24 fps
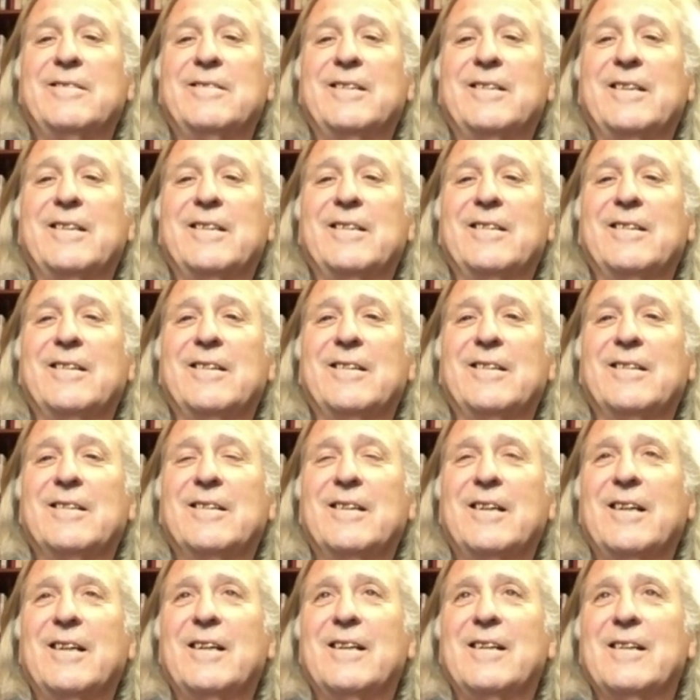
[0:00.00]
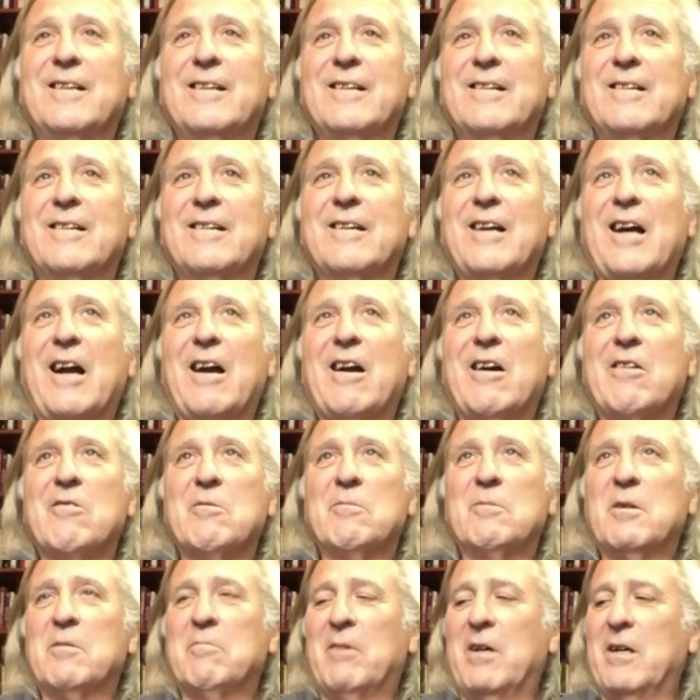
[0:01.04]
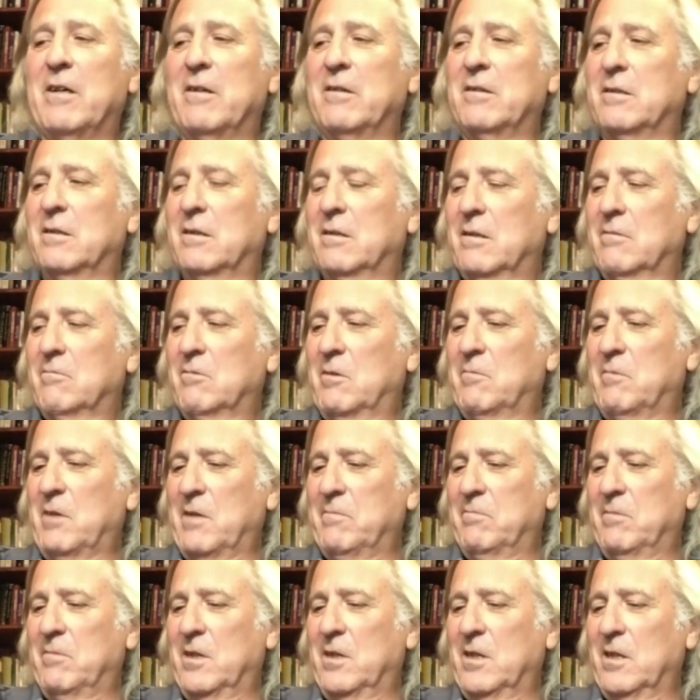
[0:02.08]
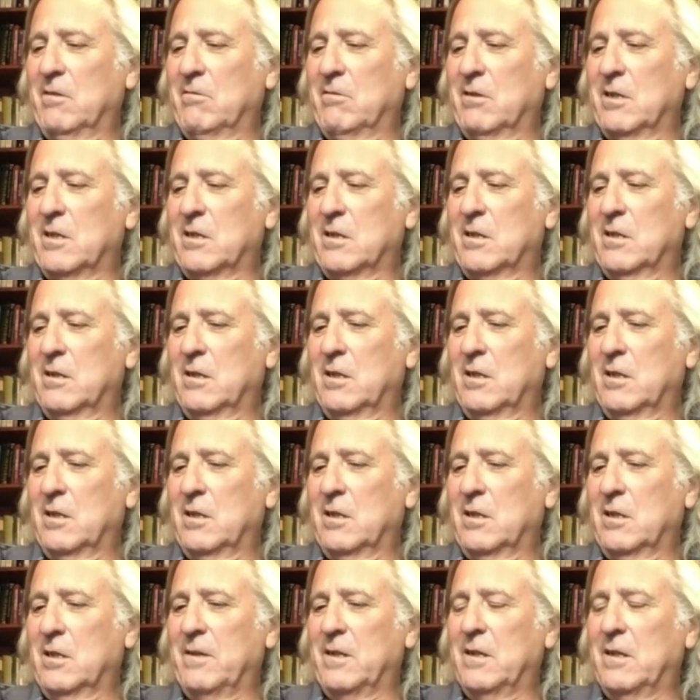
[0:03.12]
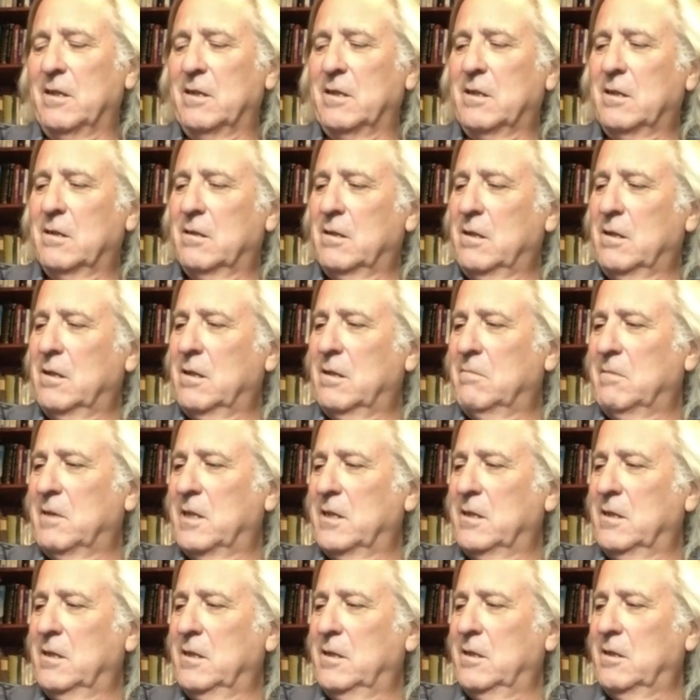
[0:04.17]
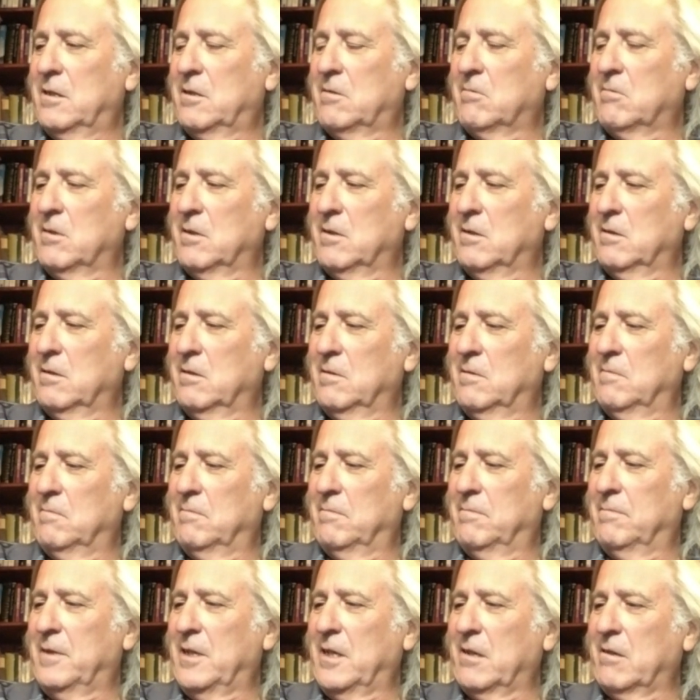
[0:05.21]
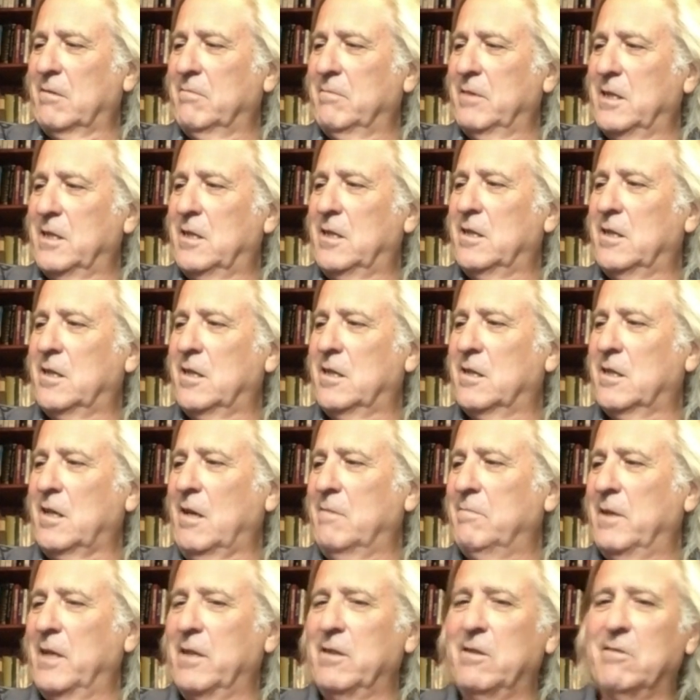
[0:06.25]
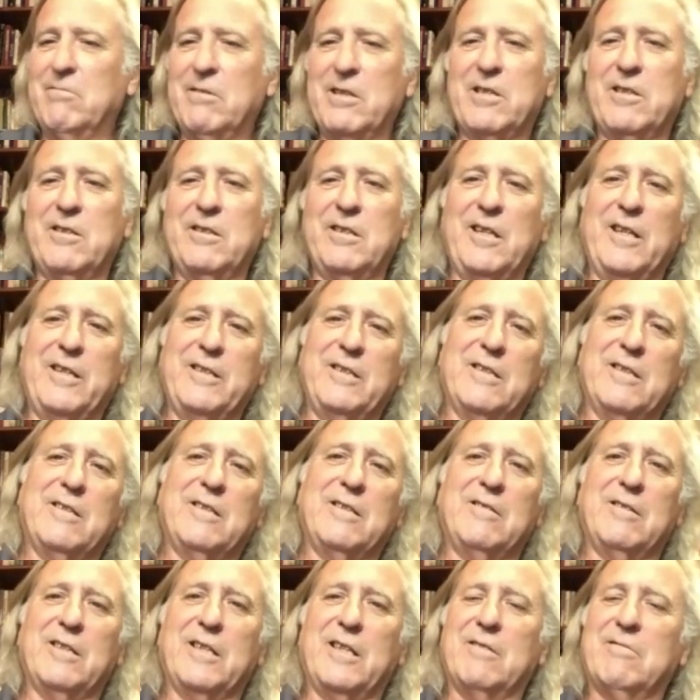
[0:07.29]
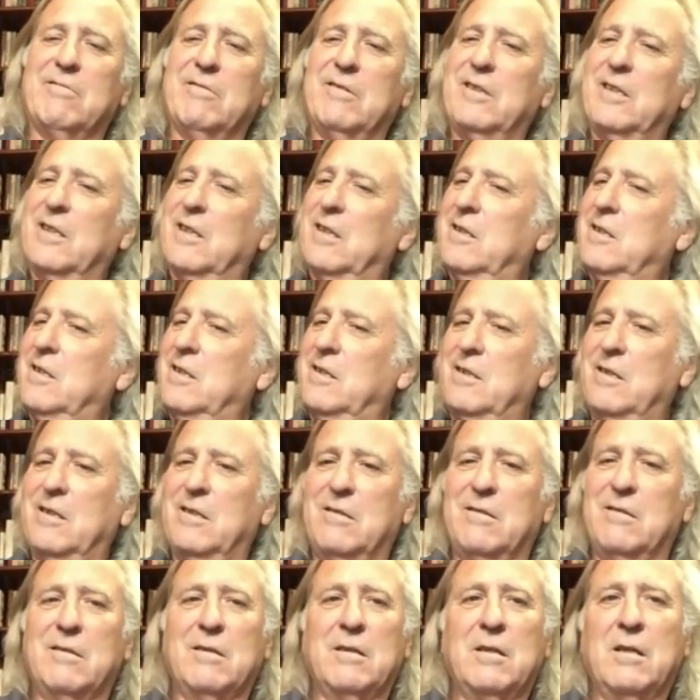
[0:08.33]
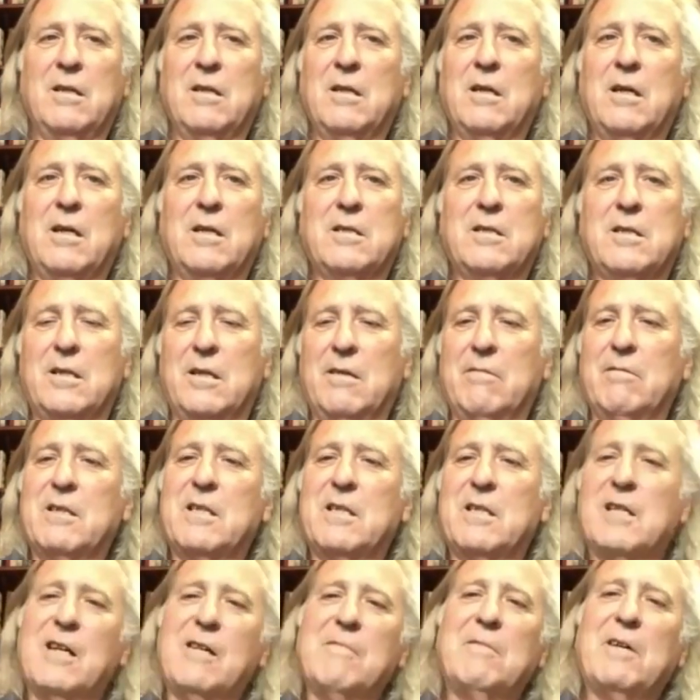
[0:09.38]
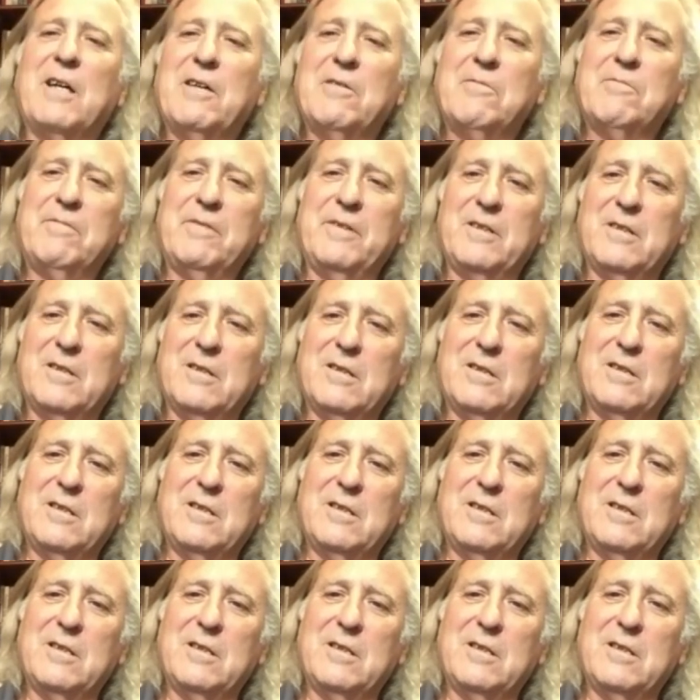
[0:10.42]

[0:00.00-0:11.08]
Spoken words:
and I remember when my mother was still alive, and I said, "Oh, my knees were bothering me." She says, "I bet you wish you hadn't done all that running." I said, "No." I said, "Every time I feel